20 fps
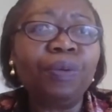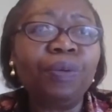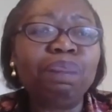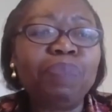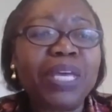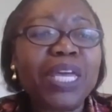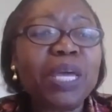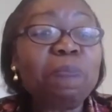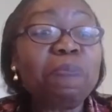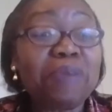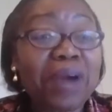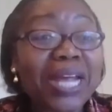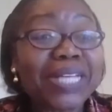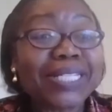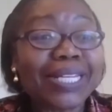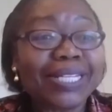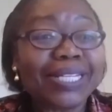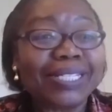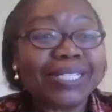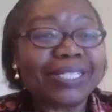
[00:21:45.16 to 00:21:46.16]
being
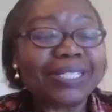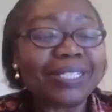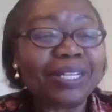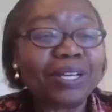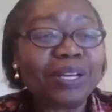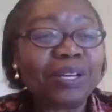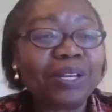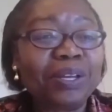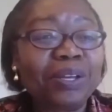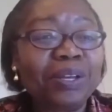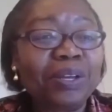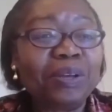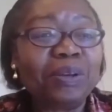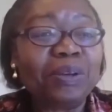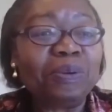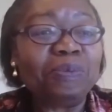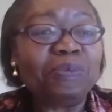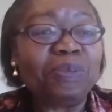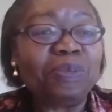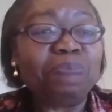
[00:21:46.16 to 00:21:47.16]
present.
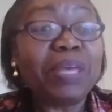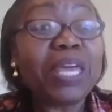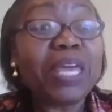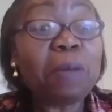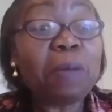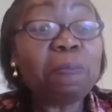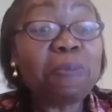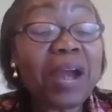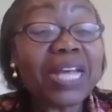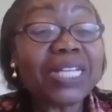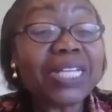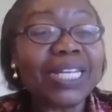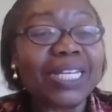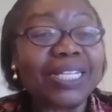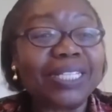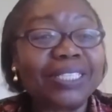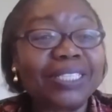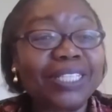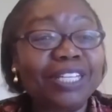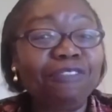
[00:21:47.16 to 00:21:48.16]

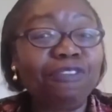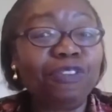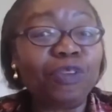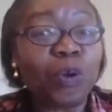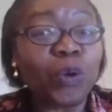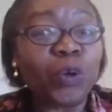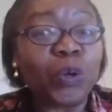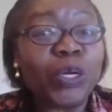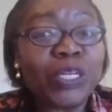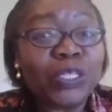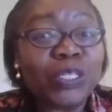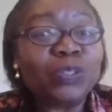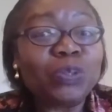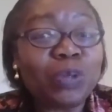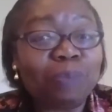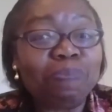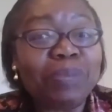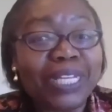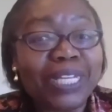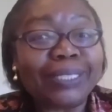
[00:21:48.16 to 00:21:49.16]
If you're going
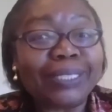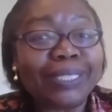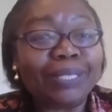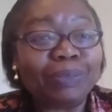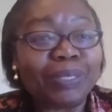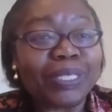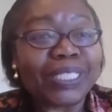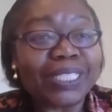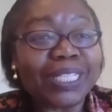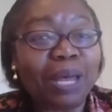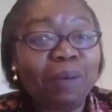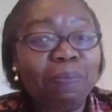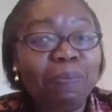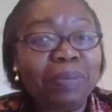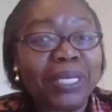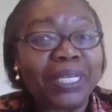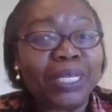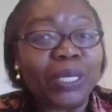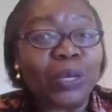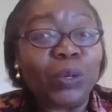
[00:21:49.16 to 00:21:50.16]
to a meeting with
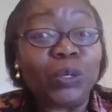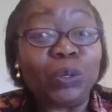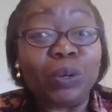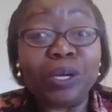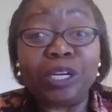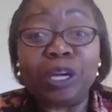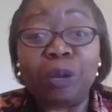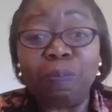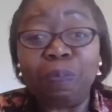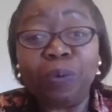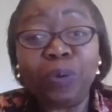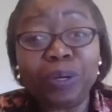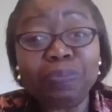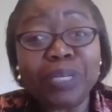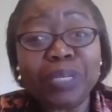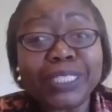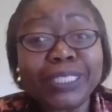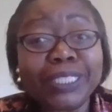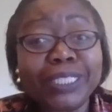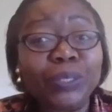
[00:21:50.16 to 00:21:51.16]
somebody, or you're in a board
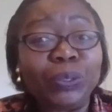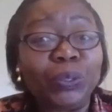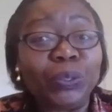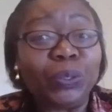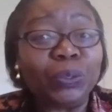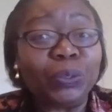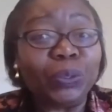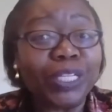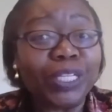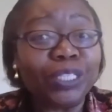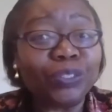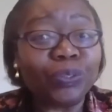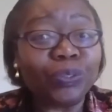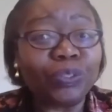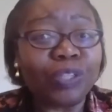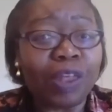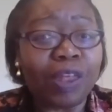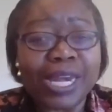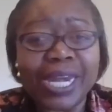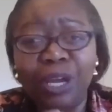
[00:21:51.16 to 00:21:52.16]
meeting, or you're going
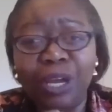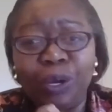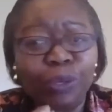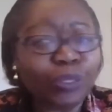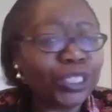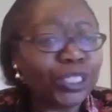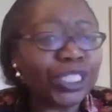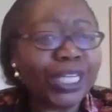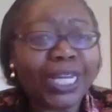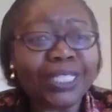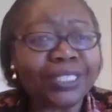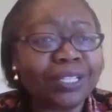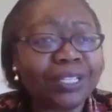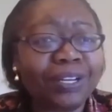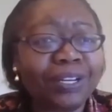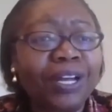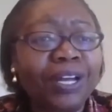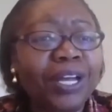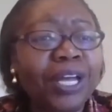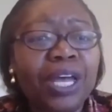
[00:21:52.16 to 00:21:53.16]
to negotiate
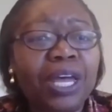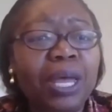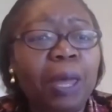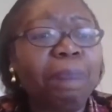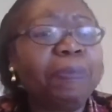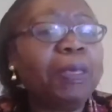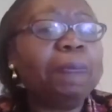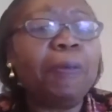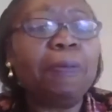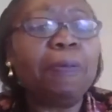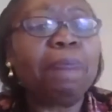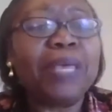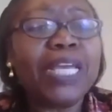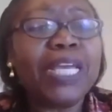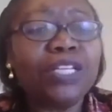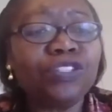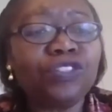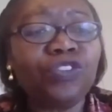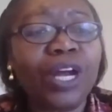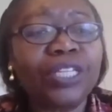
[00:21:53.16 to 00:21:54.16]
a
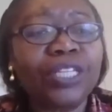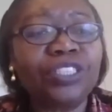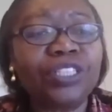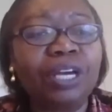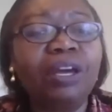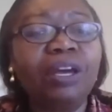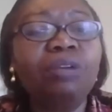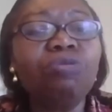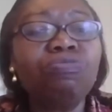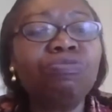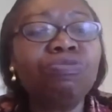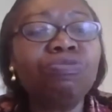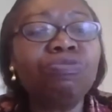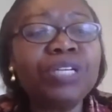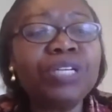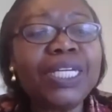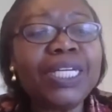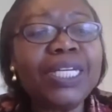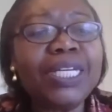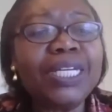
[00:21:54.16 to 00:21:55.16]
PPP structure,
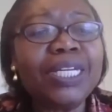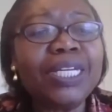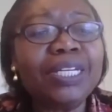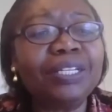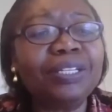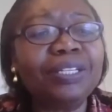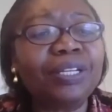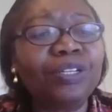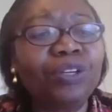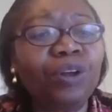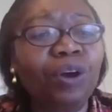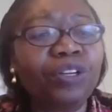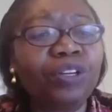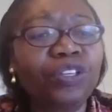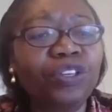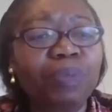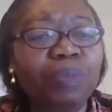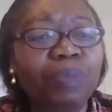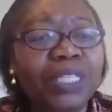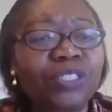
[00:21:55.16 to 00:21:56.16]
read the
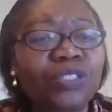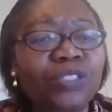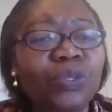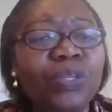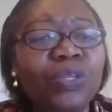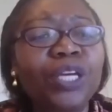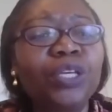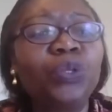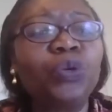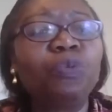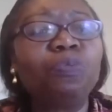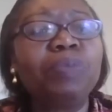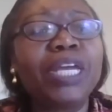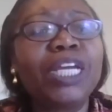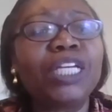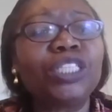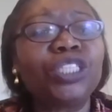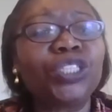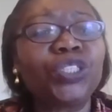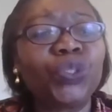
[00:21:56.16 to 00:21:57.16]
documents so that you
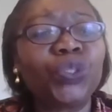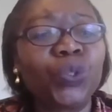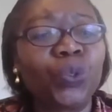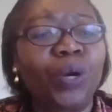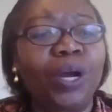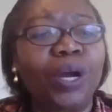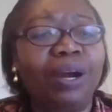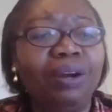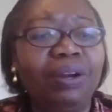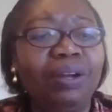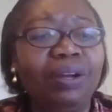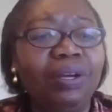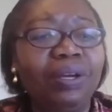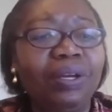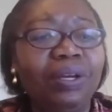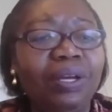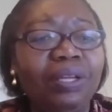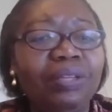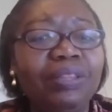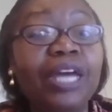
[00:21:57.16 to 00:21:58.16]
make sure
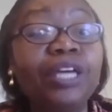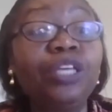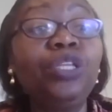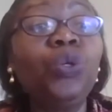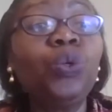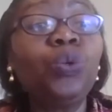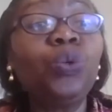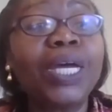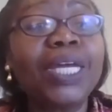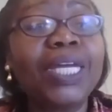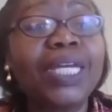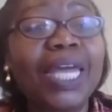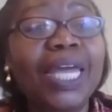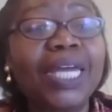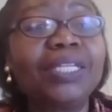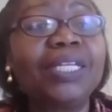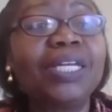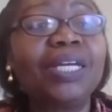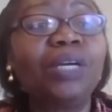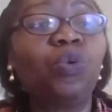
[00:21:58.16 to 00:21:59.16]
that you are
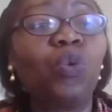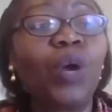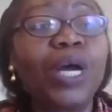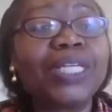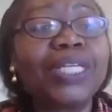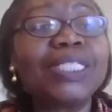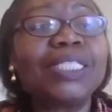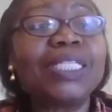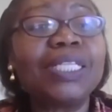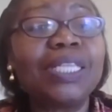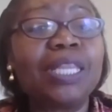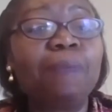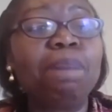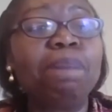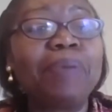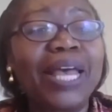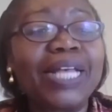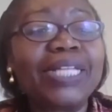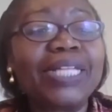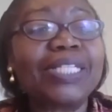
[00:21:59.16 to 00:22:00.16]
getting what is in the
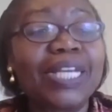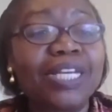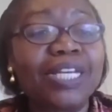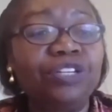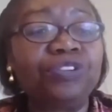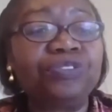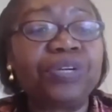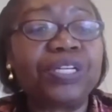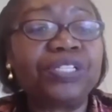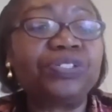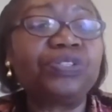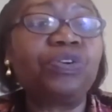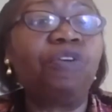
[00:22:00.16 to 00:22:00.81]
best interest